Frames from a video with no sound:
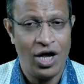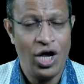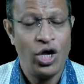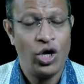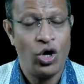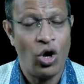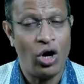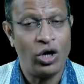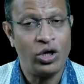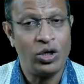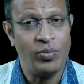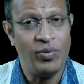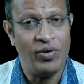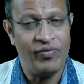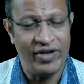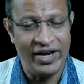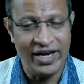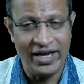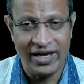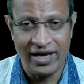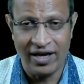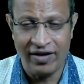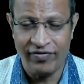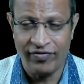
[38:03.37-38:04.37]
you have to be very
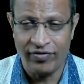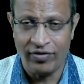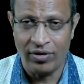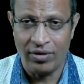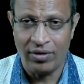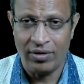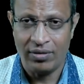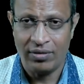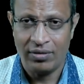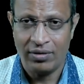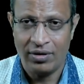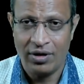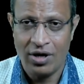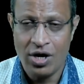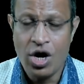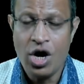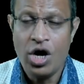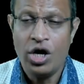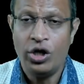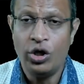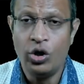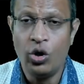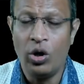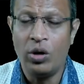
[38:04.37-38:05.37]
careful.
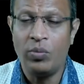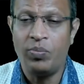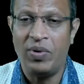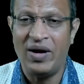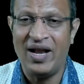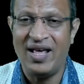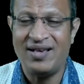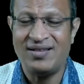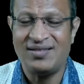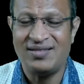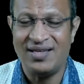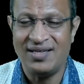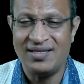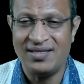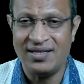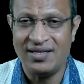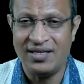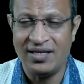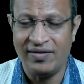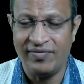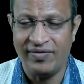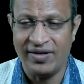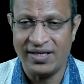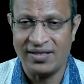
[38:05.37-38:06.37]
Don't place
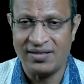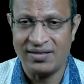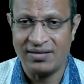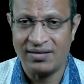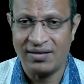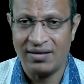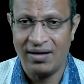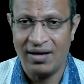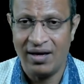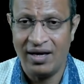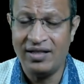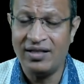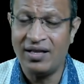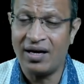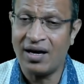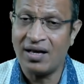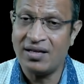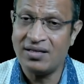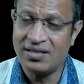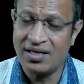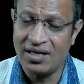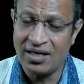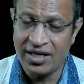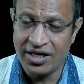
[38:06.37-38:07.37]
CCTVs in the
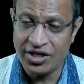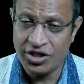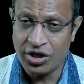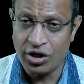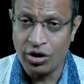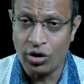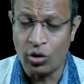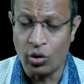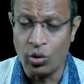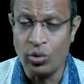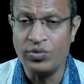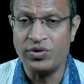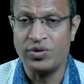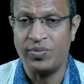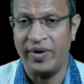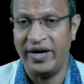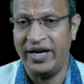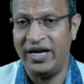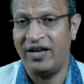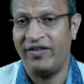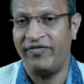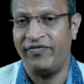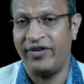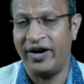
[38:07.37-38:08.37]
consultation rooms, my
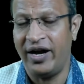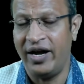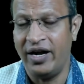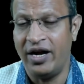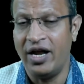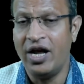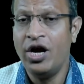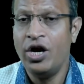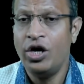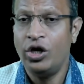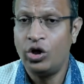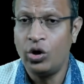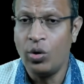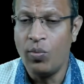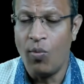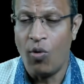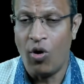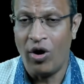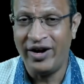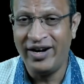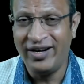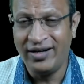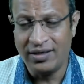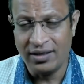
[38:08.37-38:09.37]
dear friend, to
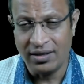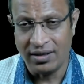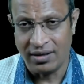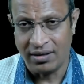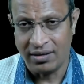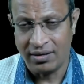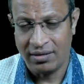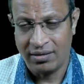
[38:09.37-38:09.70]
monitor